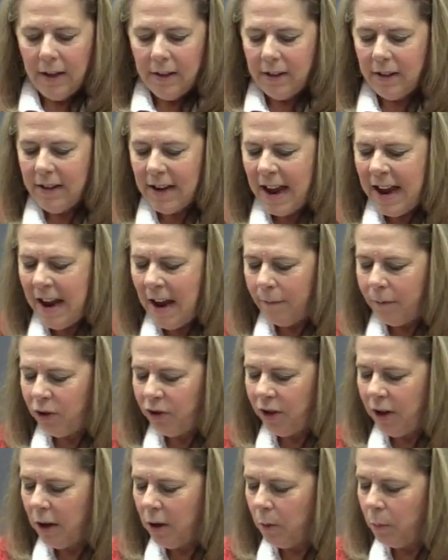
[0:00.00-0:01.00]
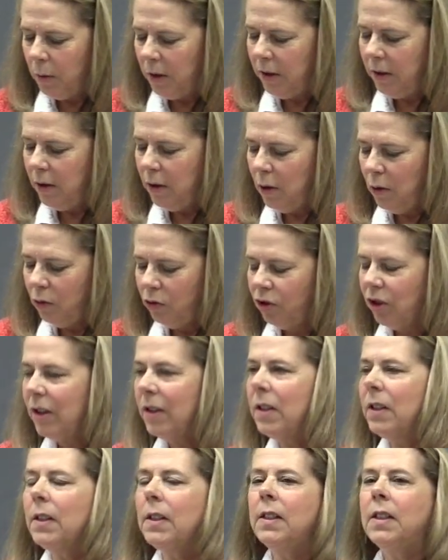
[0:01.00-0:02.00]
Today I've shared with you
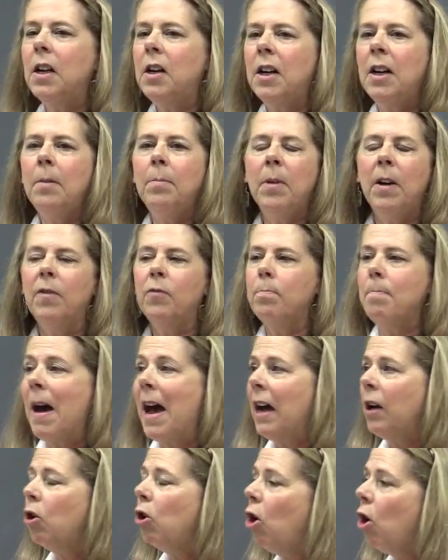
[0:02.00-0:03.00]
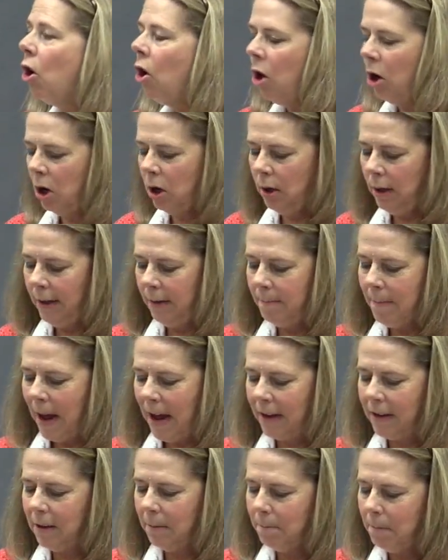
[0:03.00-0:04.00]
just some of my call and
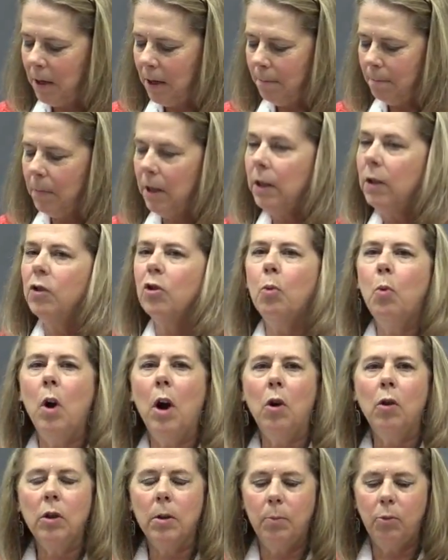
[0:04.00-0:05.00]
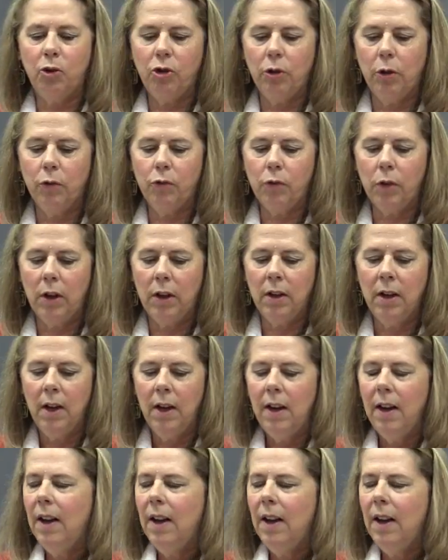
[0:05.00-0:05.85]
my commitment to welcome children,